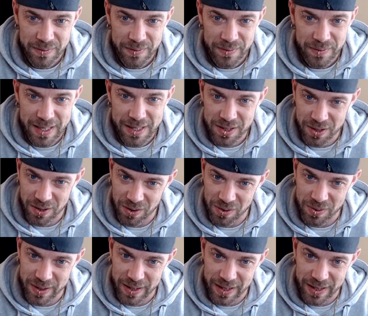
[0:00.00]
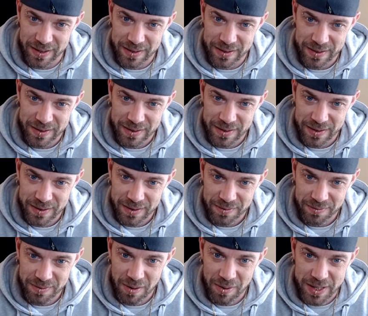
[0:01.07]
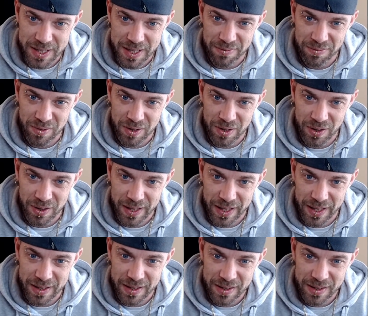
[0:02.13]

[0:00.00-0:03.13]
That's cool, isn't it? Very different looking.